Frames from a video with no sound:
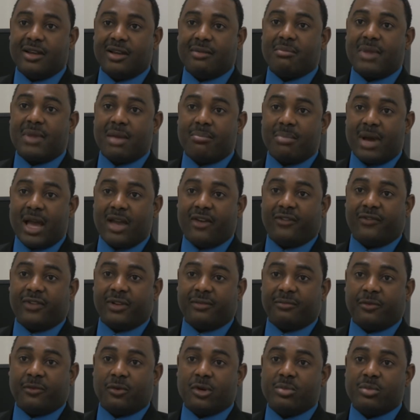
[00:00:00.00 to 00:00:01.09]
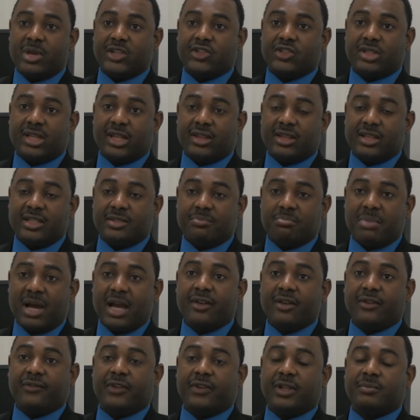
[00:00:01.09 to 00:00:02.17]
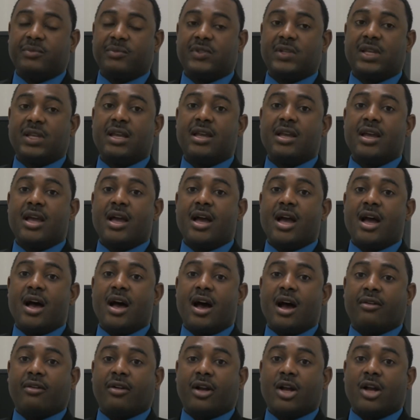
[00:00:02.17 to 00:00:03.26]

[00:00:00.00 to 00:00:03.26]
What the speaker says: by biofilm formation, and these biofilms are a